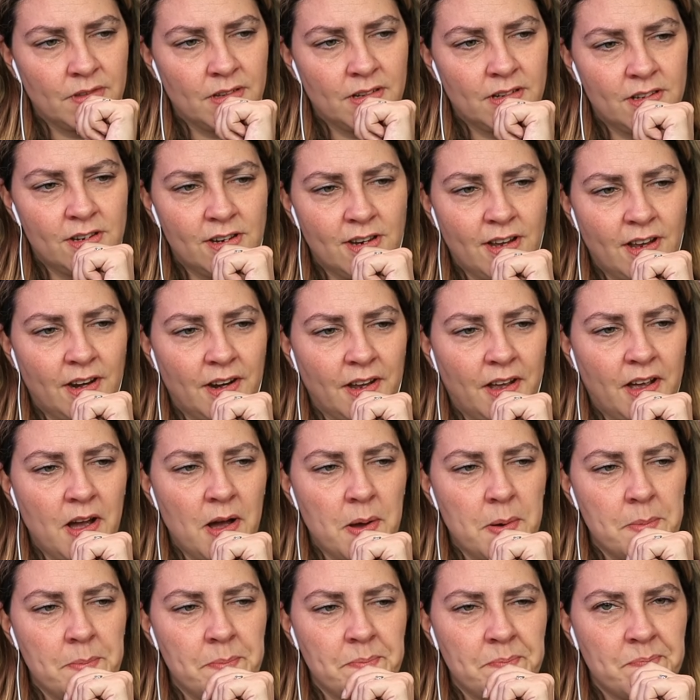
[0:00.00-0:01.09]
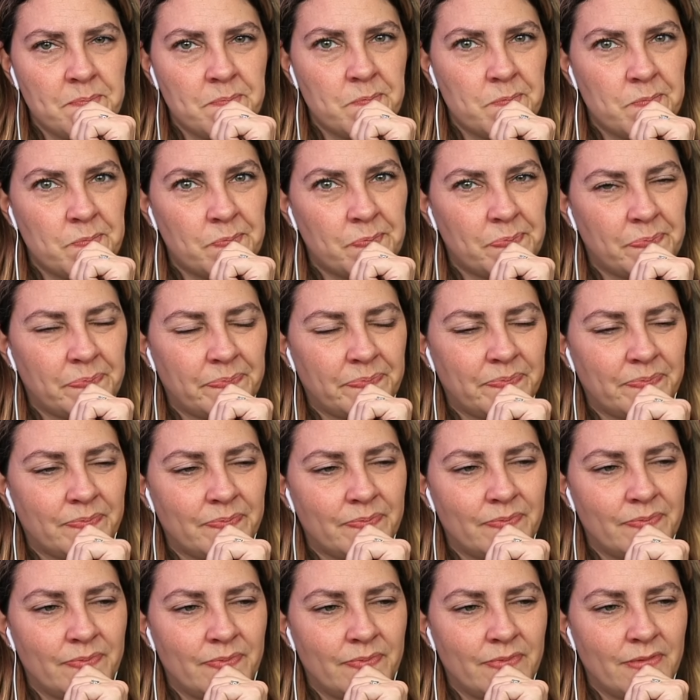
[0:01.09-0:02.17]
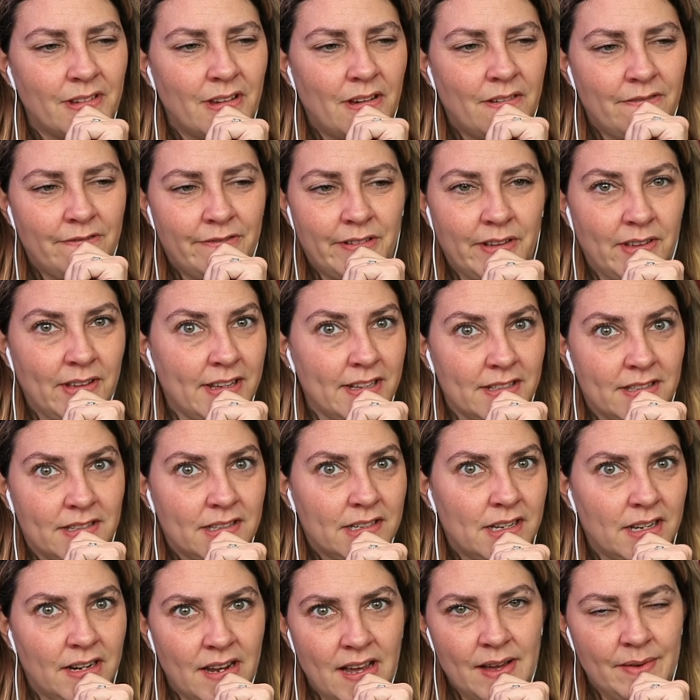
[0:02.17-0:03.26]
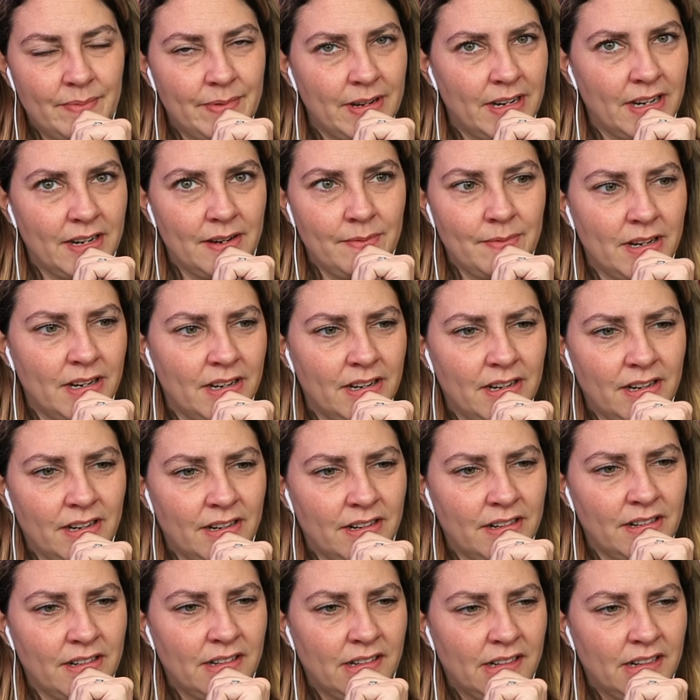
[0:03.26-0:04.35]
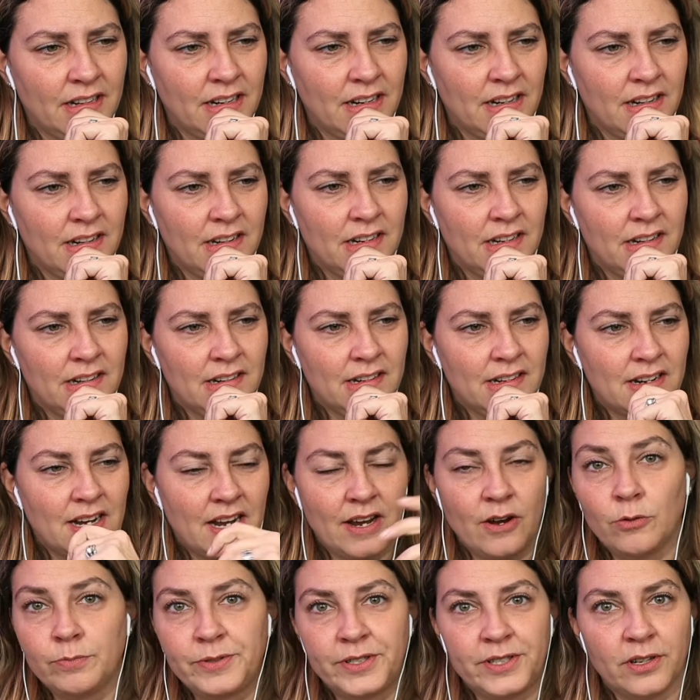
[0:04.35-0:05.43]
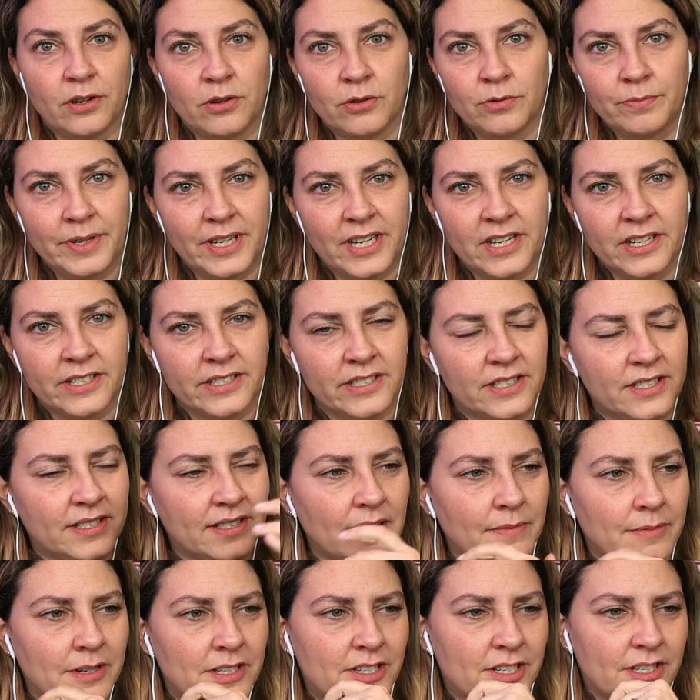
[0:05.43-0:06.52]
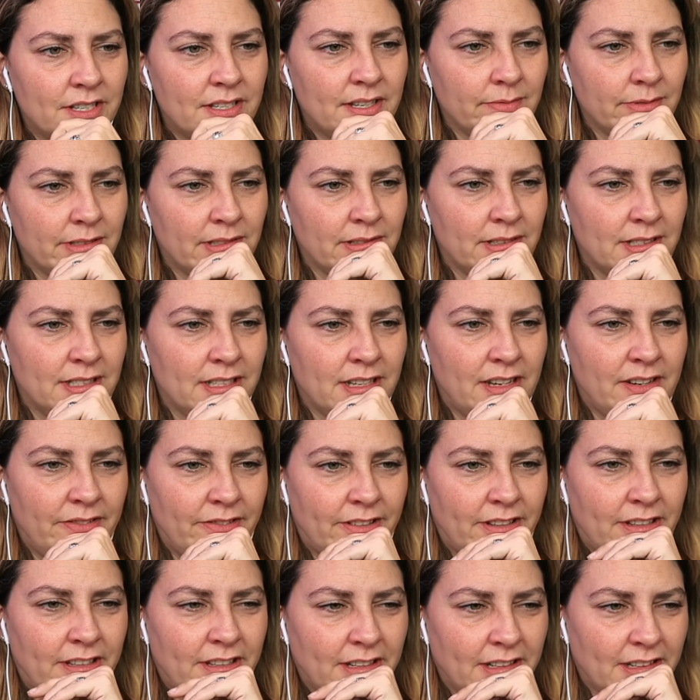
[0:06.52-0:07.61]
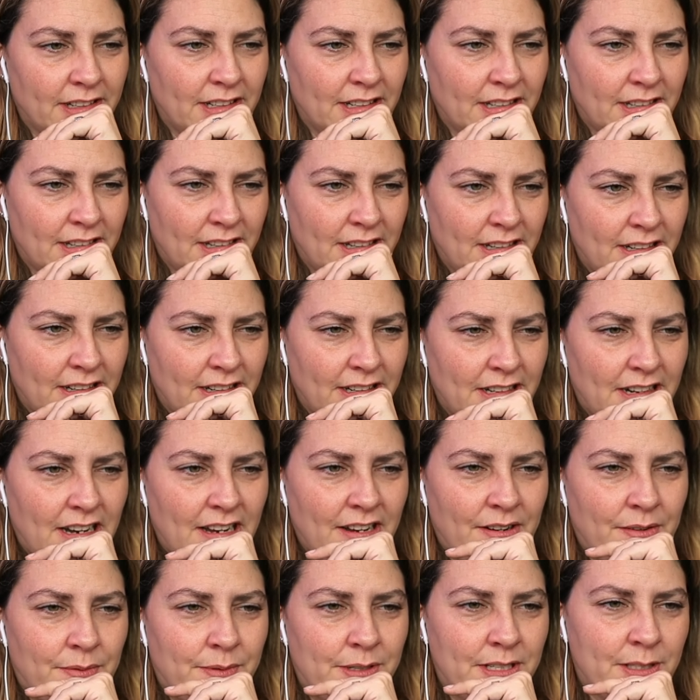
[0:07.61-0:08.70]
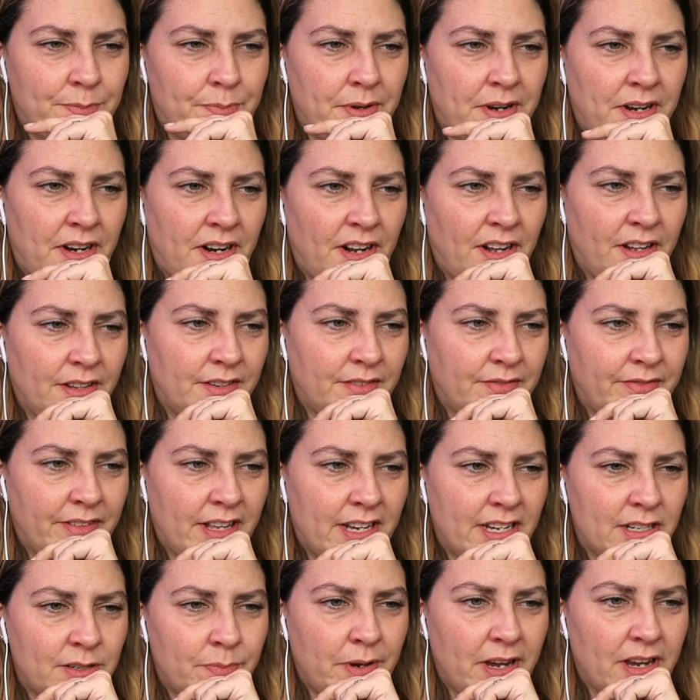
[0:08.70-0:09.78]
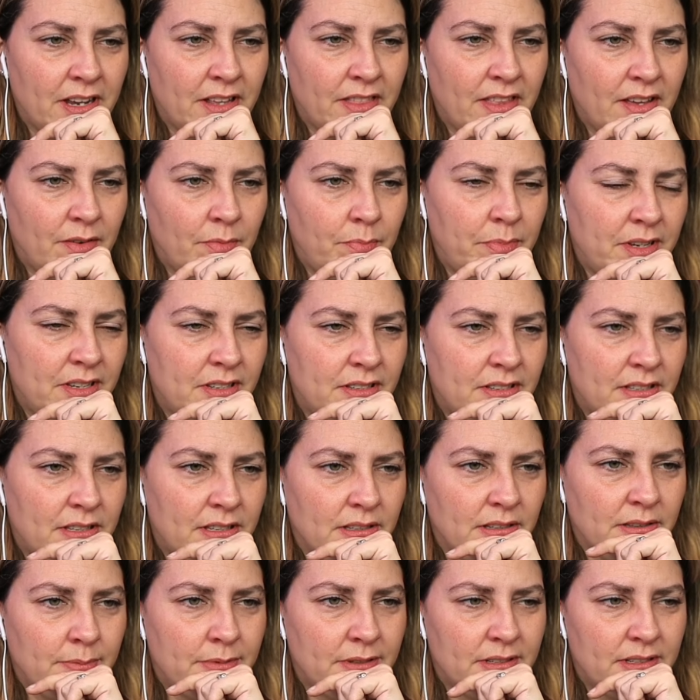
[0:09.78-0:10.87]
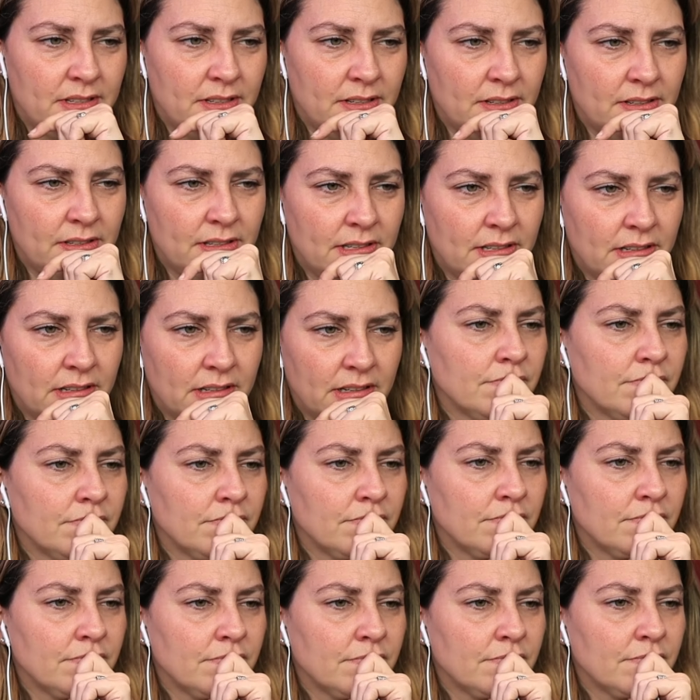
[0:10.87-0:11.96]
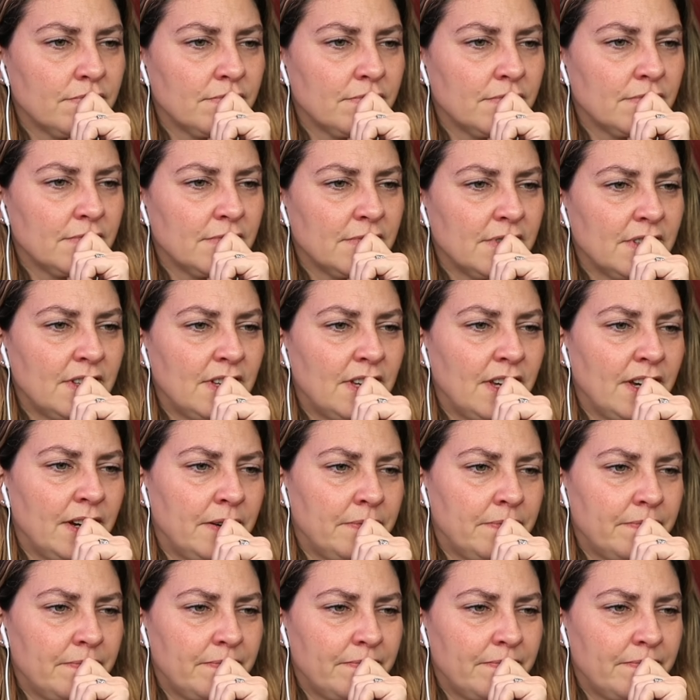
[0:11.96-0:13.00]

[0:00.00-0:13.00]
Is she gonna come? I feel like it's gonna happen any minute here. I hope so, because how much of this episode is left? I don't want to spend it all in a flashback. That would be silly business. Yep.